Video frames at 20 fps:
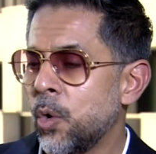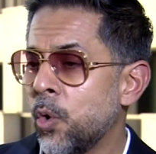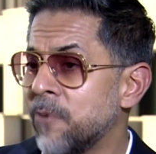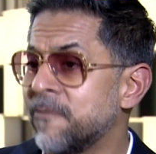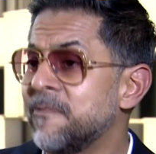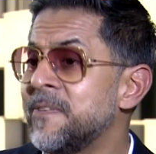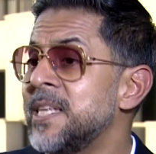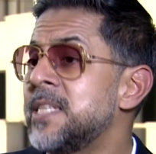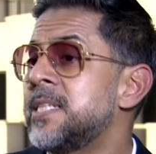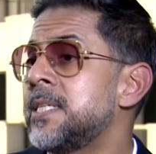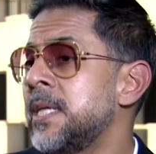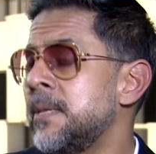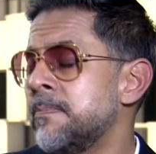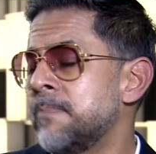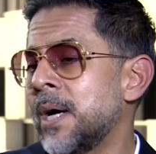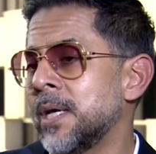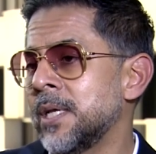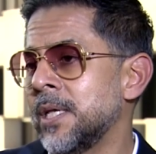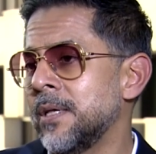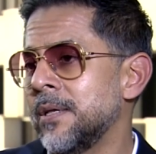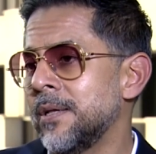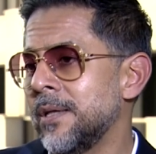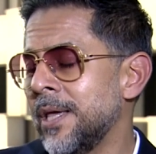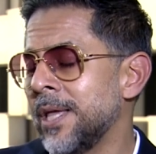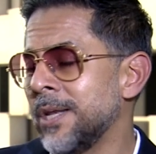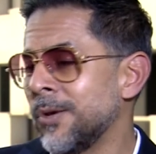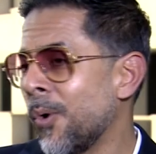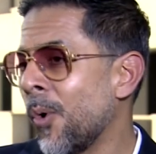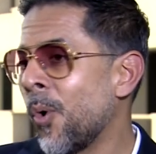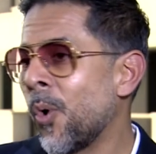of VC money
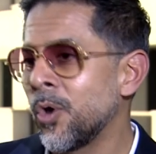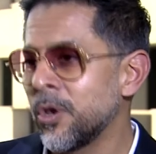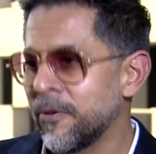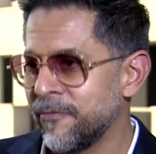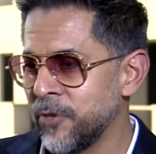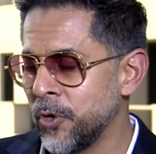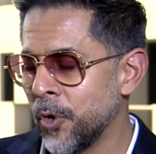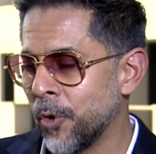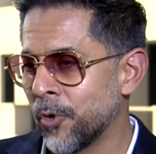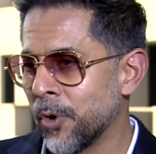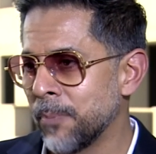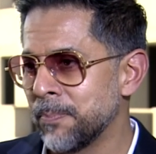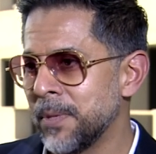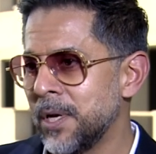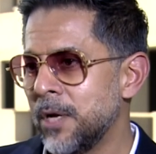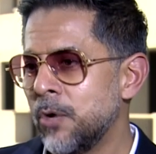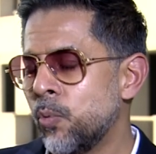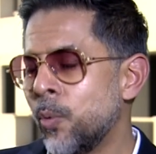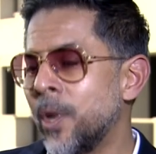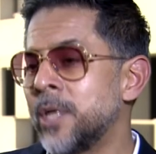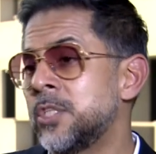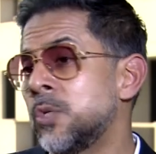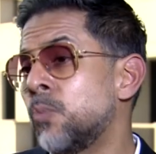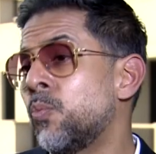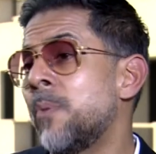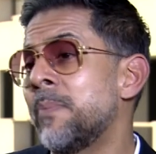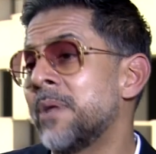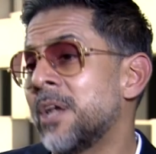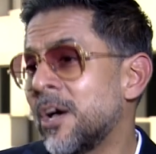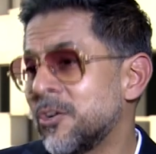in all of Europe went to
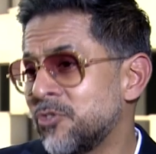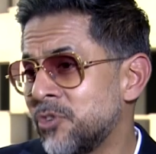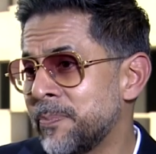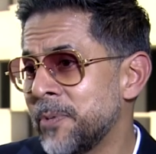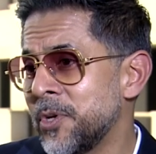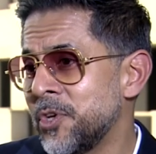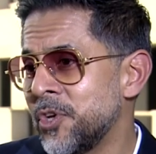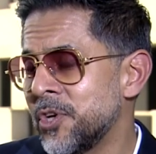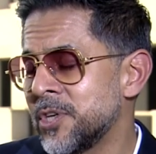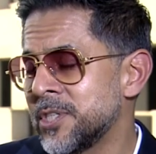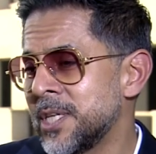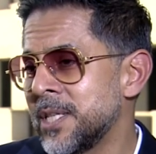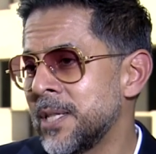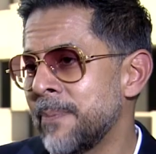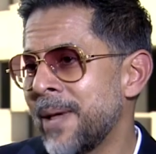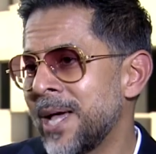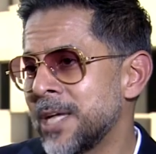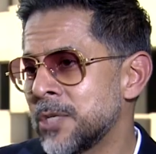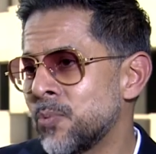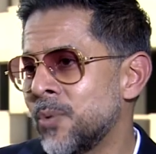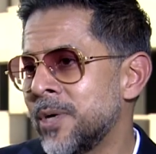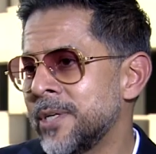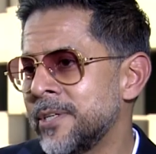women entrepreneurs in the yeah. past